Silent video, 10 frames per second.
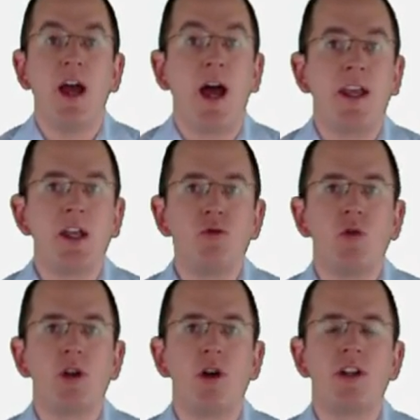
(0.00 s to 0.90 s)
I even
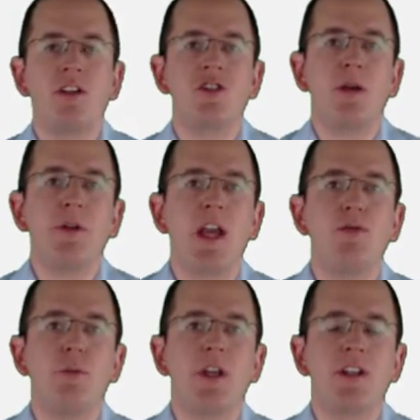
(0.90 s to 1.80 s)
recorded a JPA
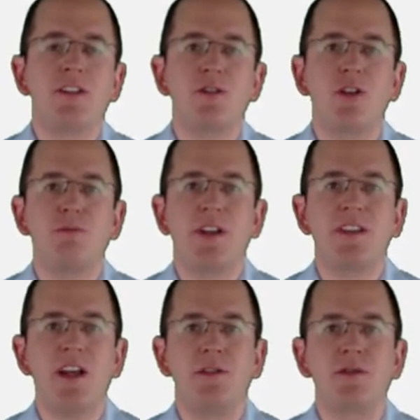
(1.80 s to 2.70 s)
for beginners course
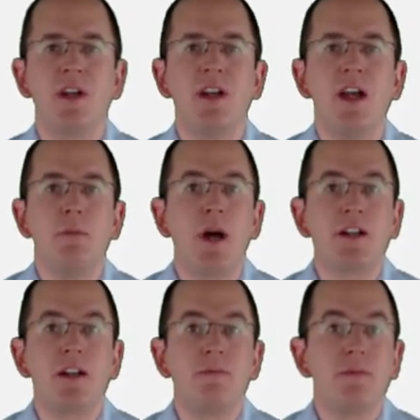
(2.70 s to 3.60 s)
myself.
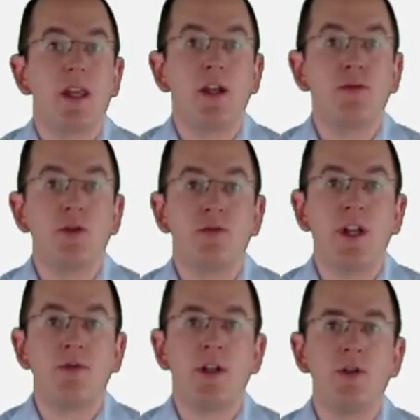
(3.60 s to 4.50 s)
But if you've
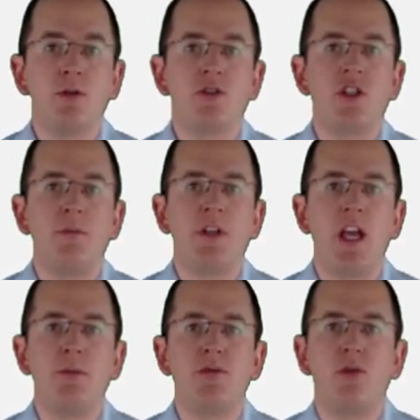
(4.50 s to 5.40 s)
never used
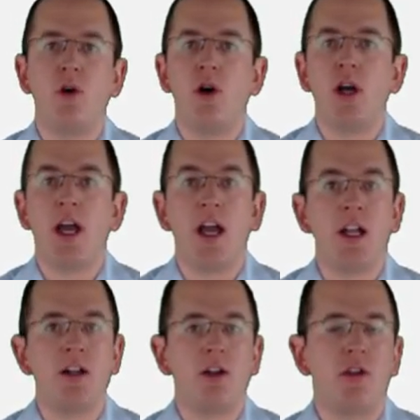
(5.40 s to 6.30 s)
JPA before
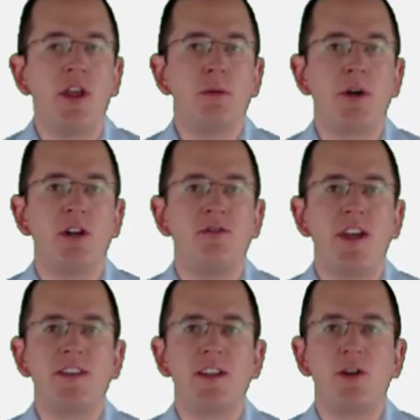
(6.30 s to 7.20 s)
and think about
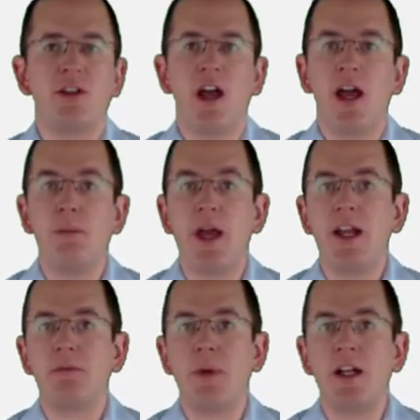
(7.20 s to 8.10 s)
investing your time
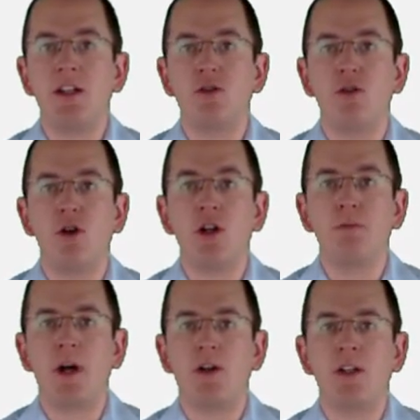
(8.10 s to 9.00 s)
and money to learn
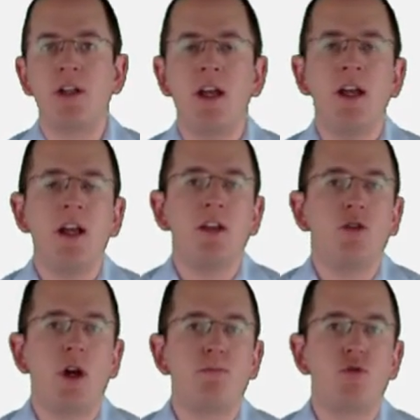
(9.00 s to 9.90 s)
about it,
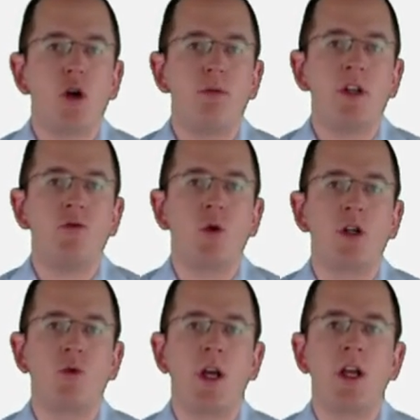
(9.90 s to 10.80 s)
you are probably
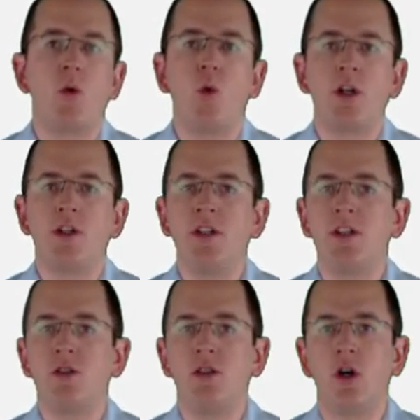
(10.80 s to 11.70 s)
wondering what you
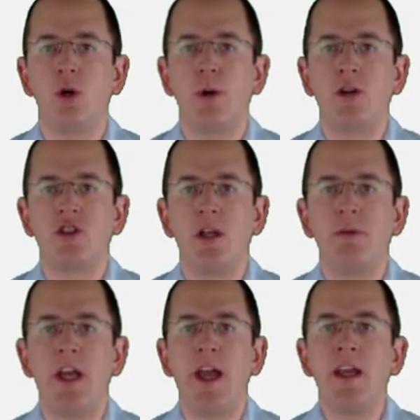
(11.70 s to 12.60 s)
need to know about
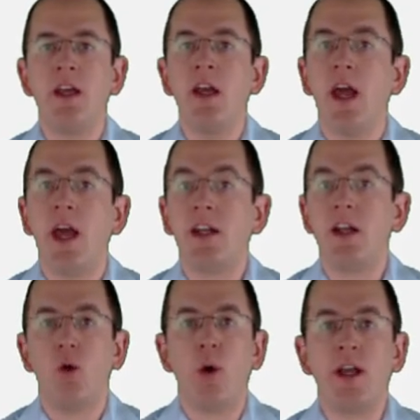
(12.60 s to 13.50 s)
JPA and
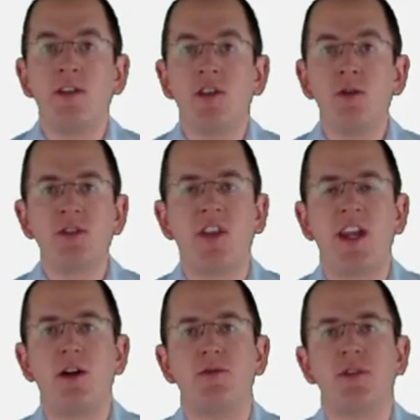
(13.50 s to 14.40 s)
why it's used
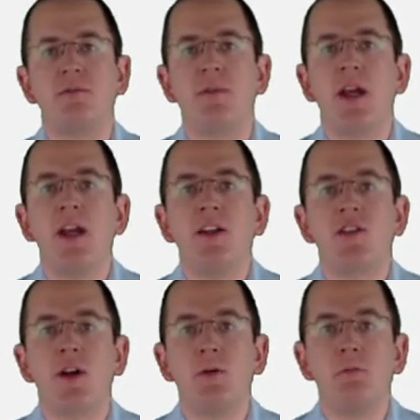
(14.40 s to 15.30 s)
that often.
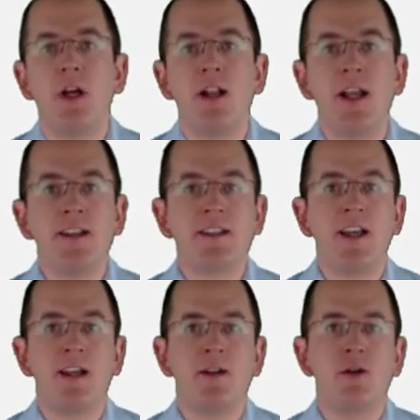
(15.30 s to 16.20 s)
So let's
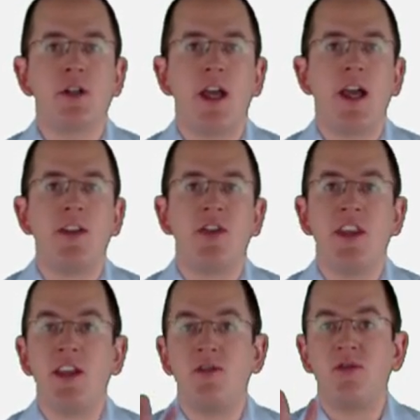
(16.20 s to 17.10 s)
take a look at
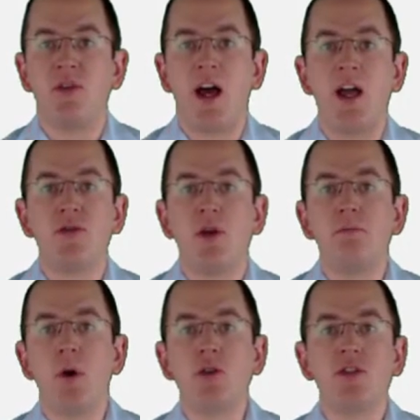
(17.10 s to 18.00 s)
the five
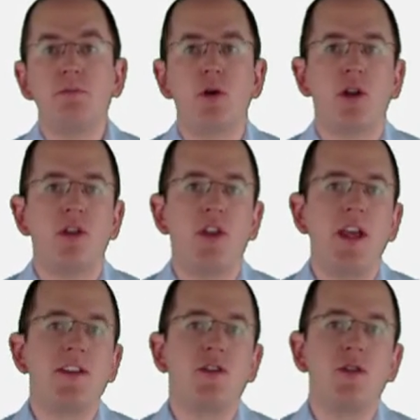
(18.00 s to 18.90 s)
most important
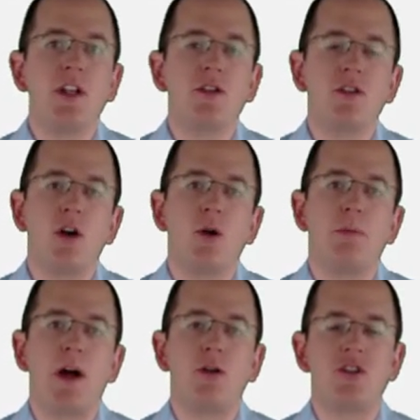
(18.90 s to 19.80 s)
things you need to know
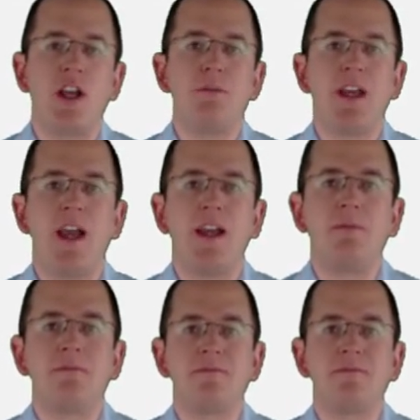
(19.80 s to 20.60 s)
about JPA.